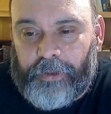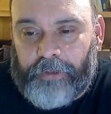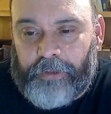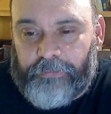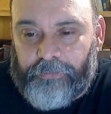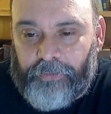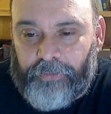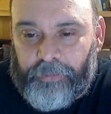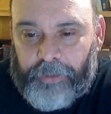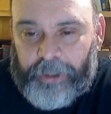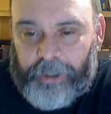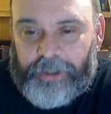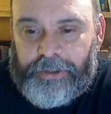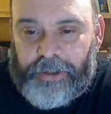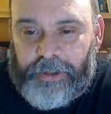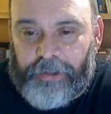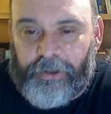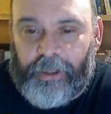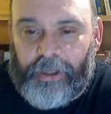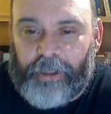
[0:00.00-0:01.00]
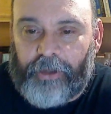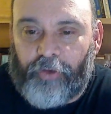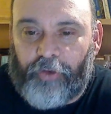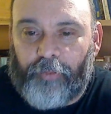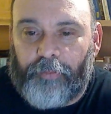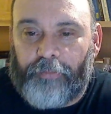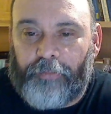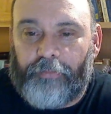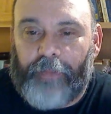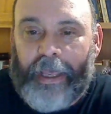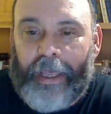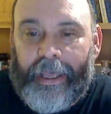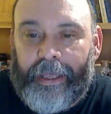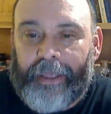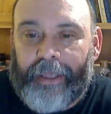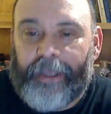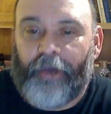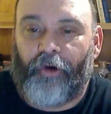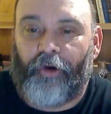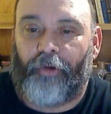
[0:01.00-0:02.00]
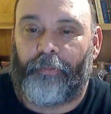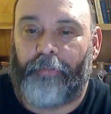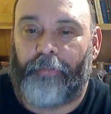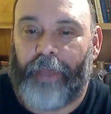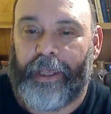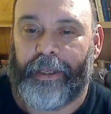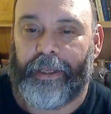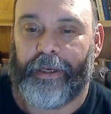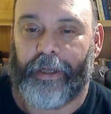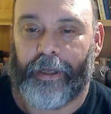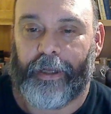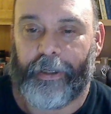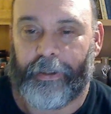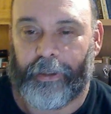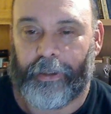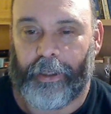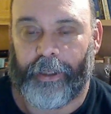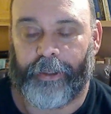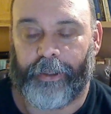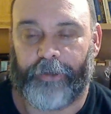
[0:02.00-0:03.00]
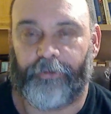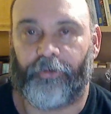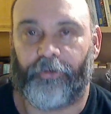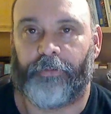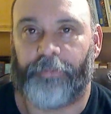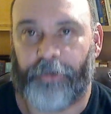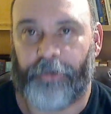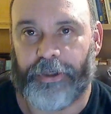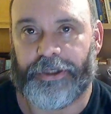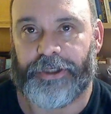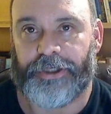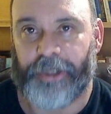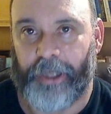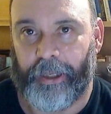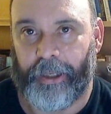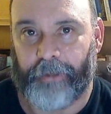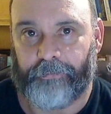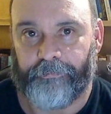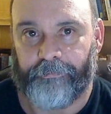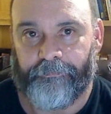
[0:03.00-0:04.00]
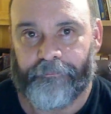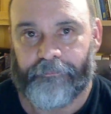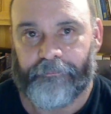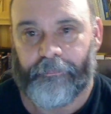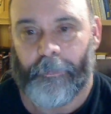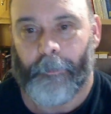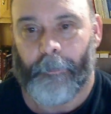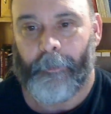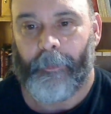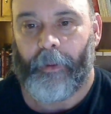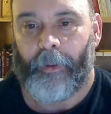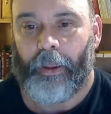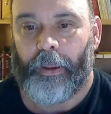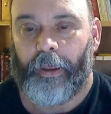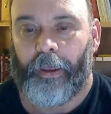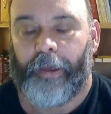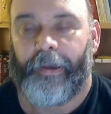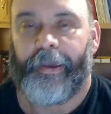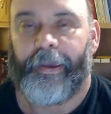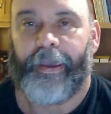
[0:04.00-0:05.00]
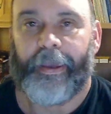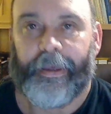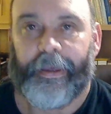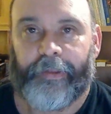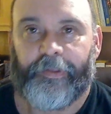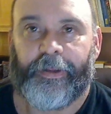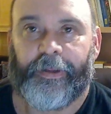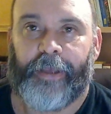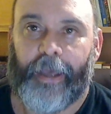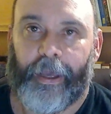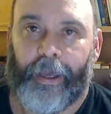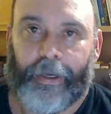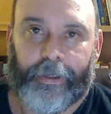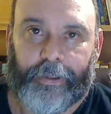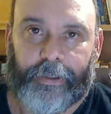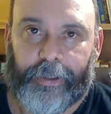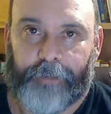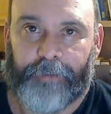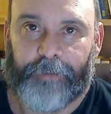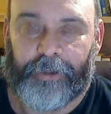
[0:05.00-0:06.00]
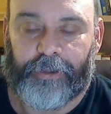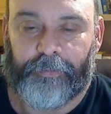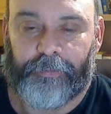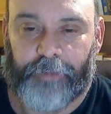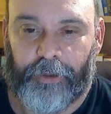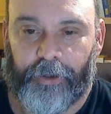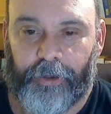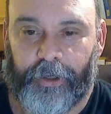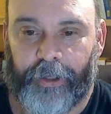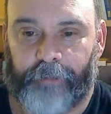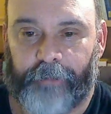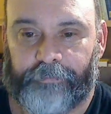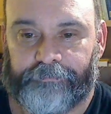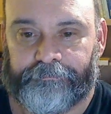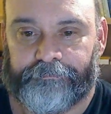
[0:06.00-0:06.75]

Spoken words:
information that you may or may not like or appreciate. In the academic community,